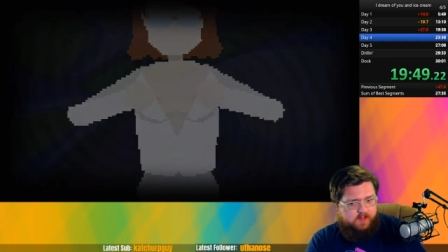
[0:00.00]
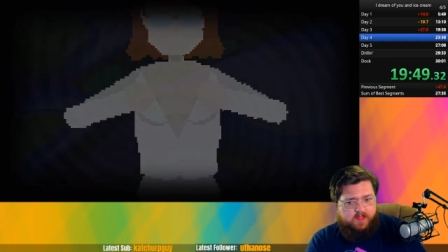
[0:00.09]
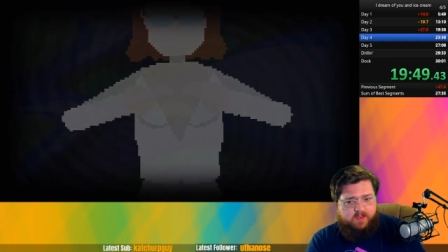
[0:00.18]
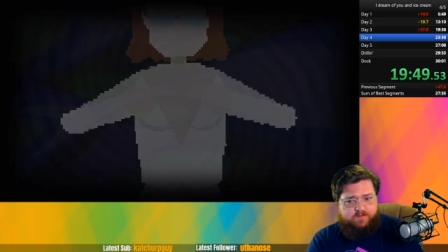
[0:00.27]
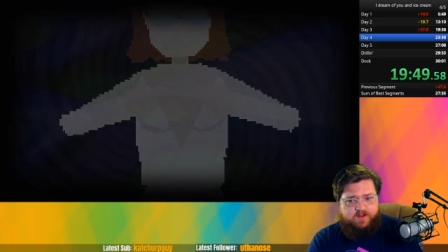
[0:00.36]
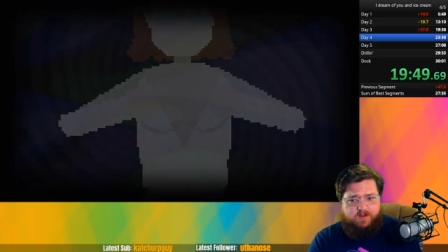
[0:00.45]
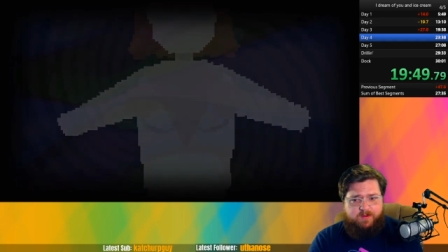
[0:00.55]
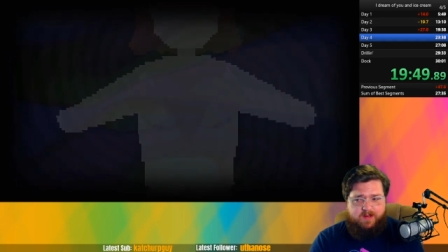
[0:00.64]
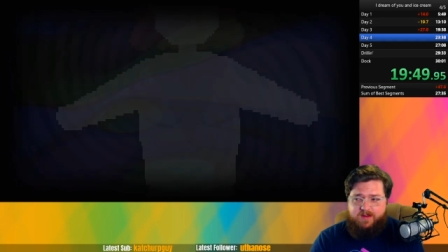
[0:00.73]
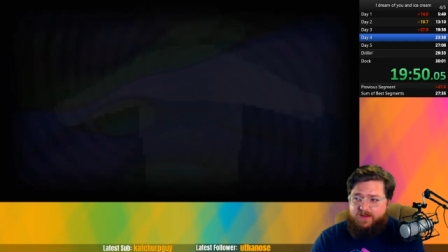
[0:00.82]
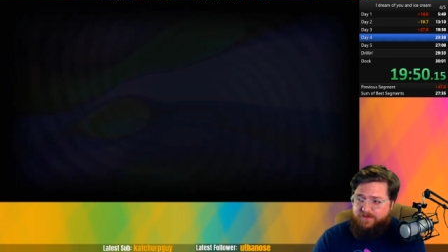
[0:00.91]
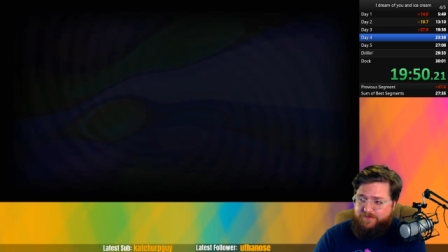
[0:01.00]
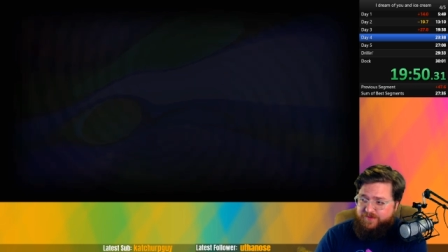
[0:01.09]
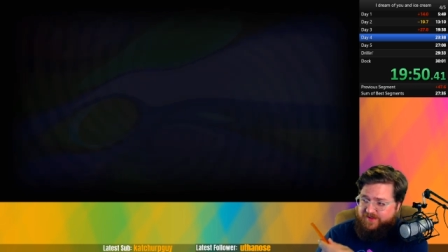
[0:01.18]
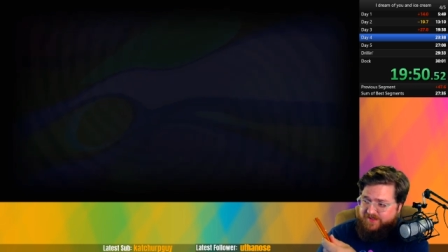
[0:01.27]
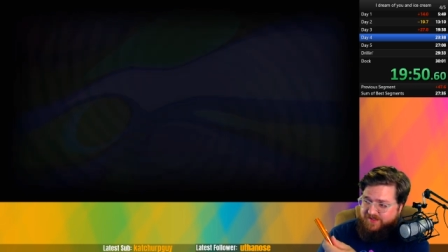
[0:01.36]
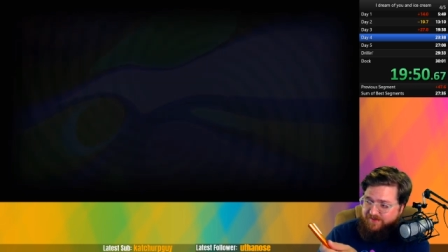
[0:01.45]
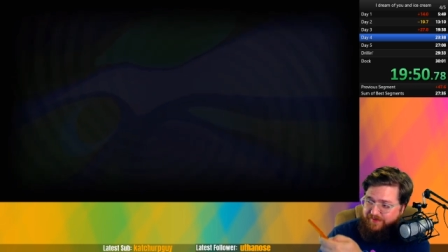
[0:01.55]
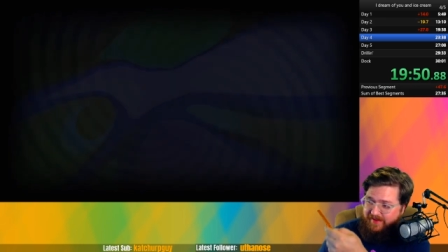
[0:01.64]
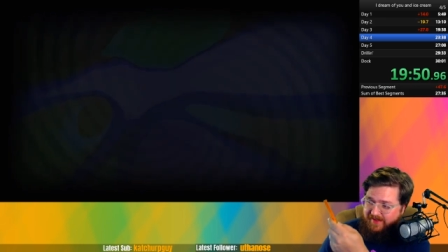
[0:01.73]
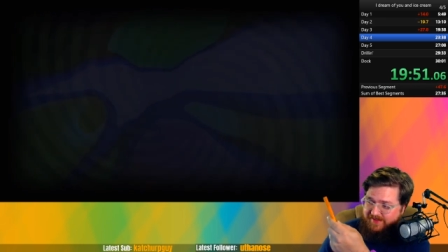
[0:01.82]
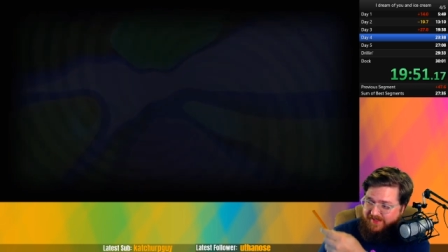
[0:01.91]
If need be, if this if
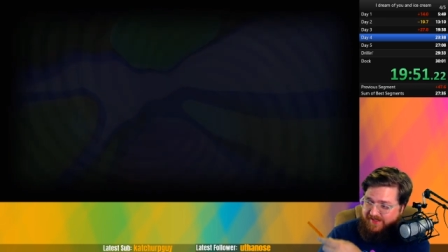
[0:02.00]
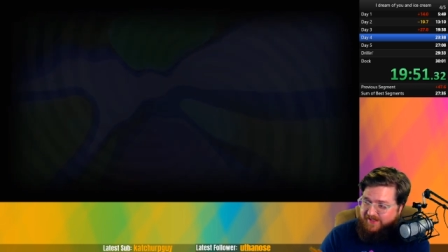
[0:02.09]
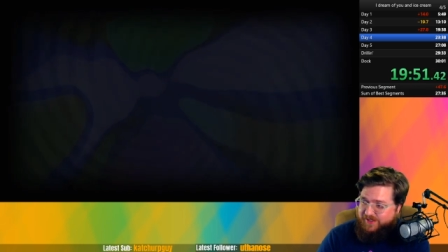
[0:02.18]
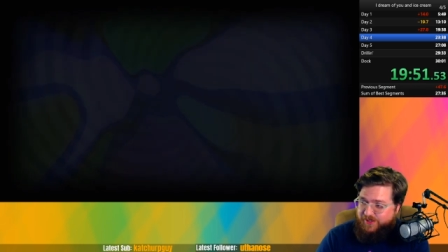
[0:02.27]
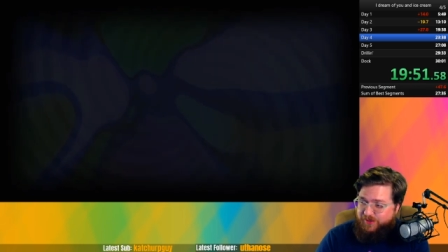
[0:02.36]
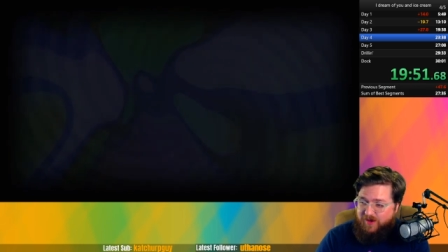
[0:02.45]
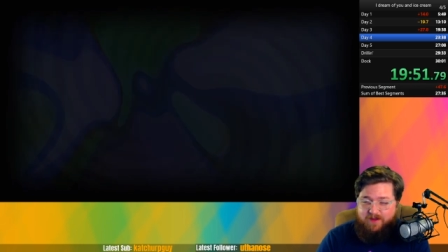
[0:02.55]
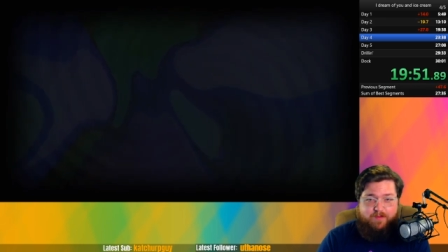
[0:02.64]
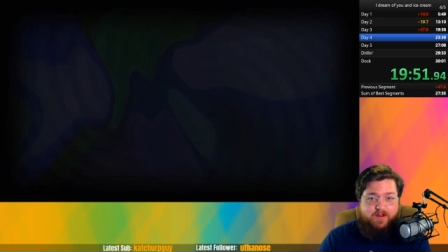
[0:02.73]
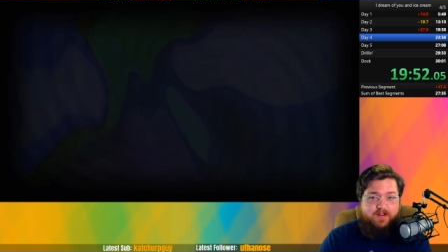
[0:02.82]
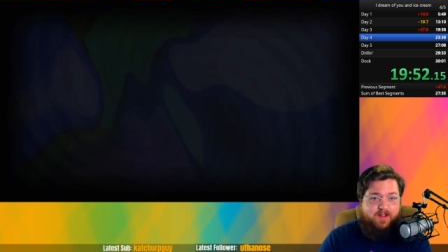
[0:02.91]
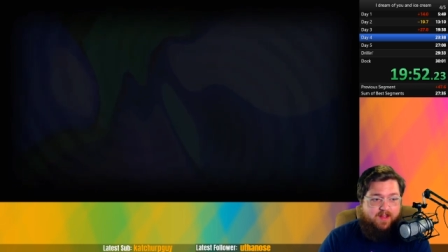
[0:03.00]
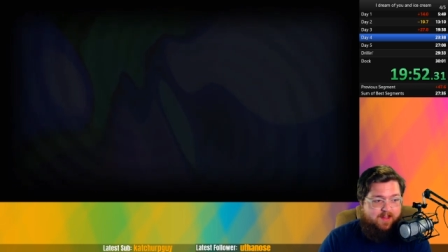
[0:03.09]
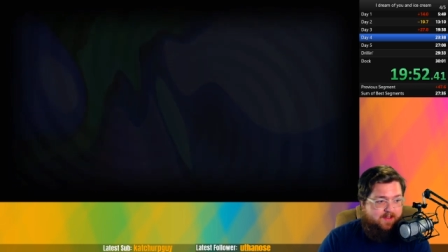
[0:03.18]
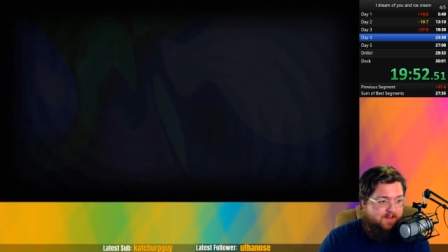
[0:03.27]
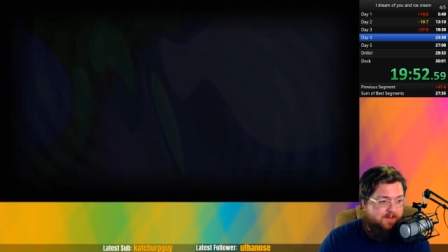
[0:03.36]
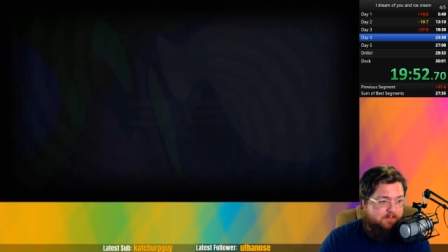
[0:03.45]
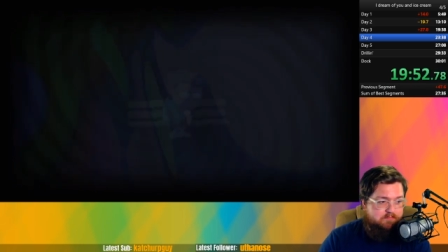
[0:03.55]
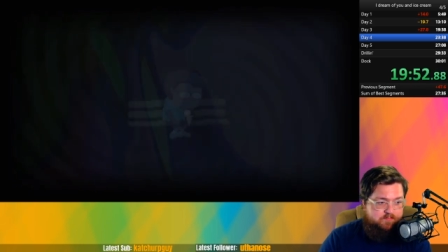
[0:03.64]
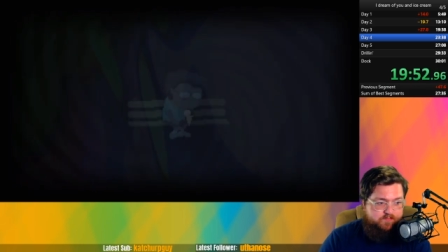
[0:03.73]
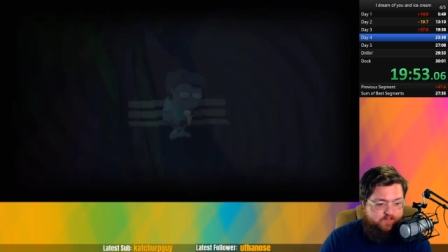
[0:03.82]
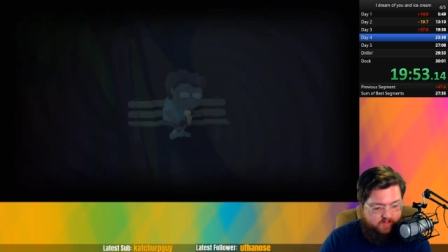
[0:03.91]
that scene is too graphic, um,
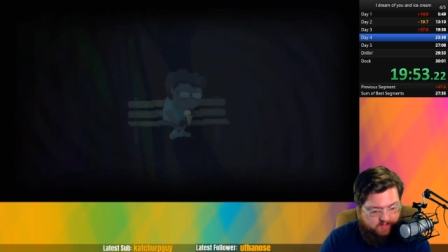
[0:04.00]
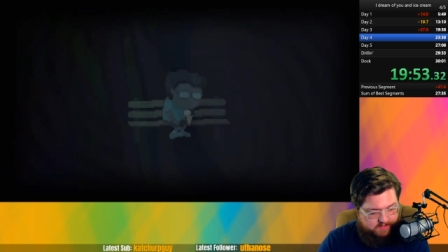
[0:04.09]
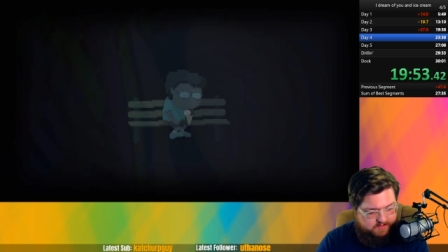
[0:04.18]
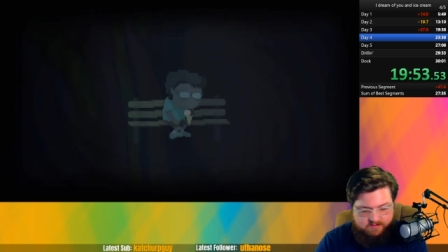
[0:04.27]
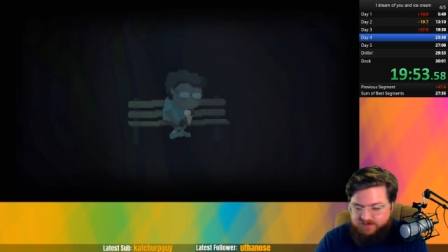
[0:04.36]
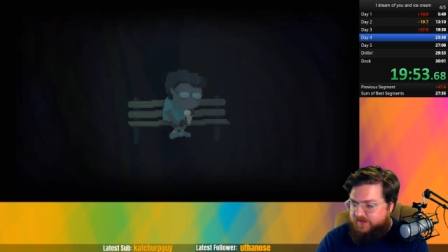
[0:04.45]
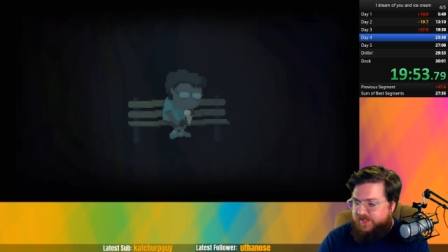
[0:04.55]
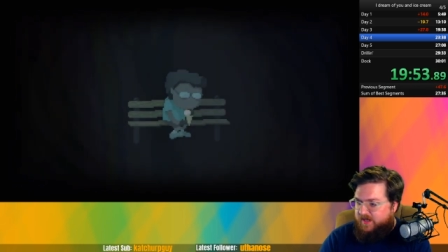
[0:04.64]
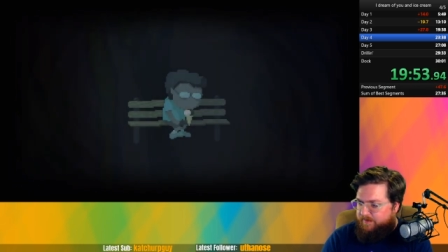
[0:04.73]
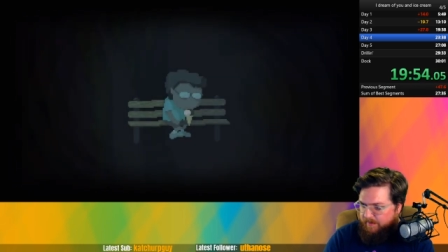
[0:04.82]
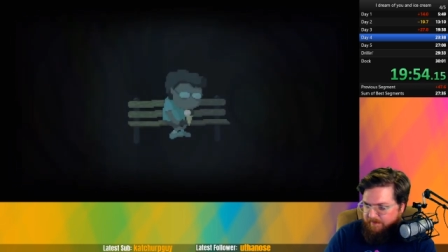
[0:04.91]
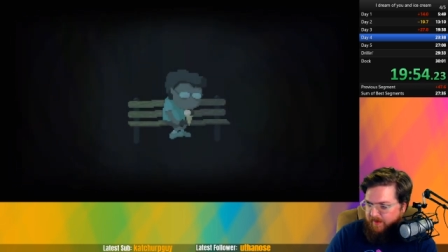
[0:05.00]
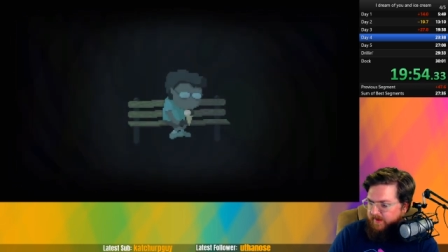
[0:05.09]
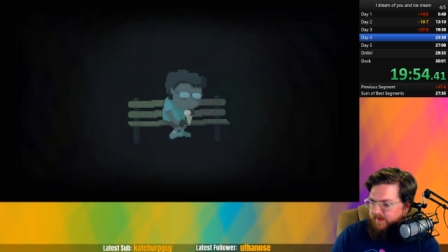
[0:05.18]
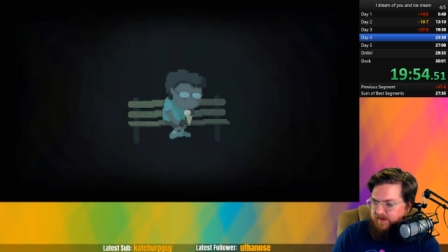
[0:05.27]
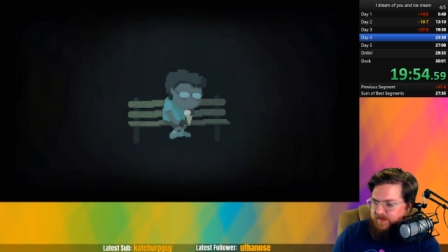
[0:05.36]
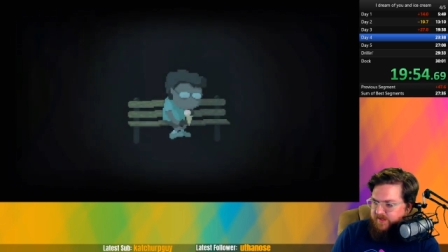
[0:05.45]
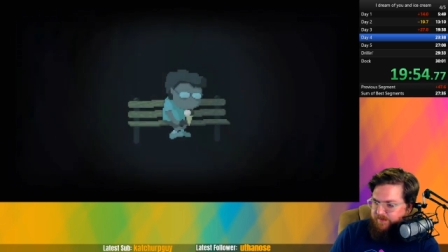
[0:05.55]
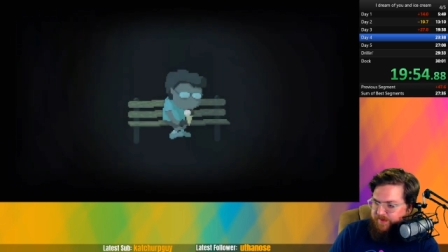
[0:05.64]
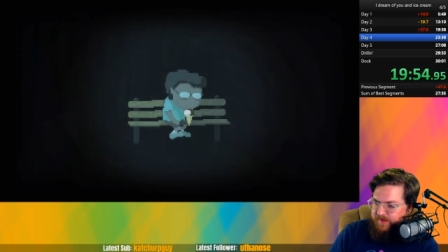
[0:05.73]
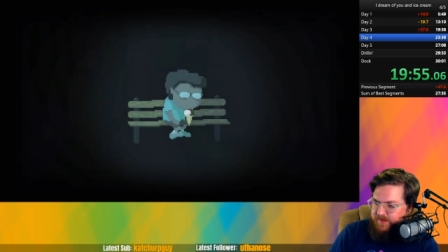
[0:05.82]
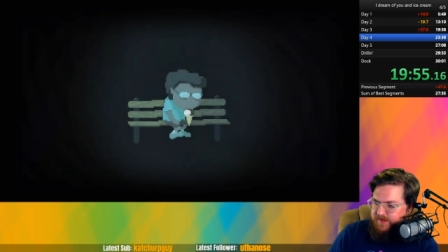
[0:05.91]
I can set up a button or
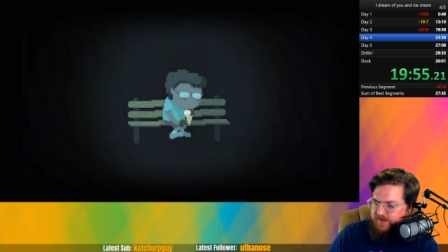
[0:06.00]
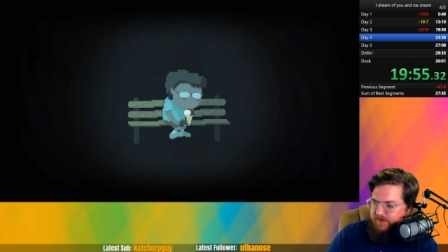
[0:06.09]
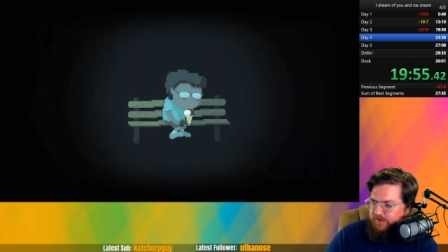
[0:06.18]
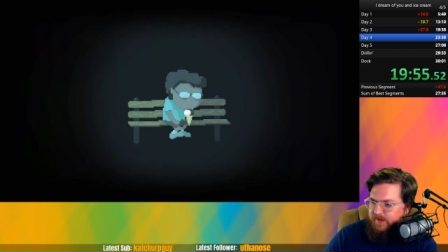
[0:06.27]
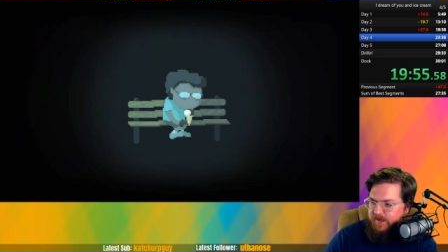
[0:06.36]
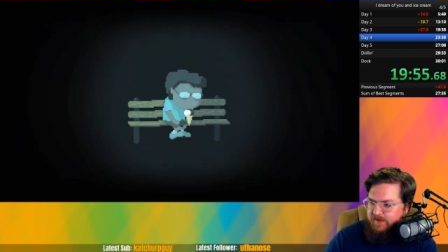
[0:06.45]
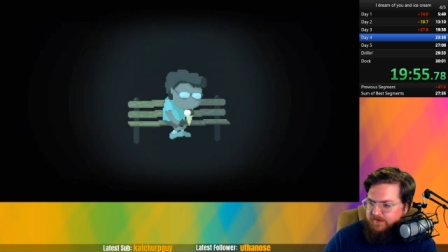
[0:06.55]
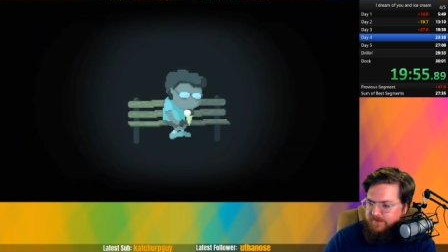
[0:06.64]
something to uh,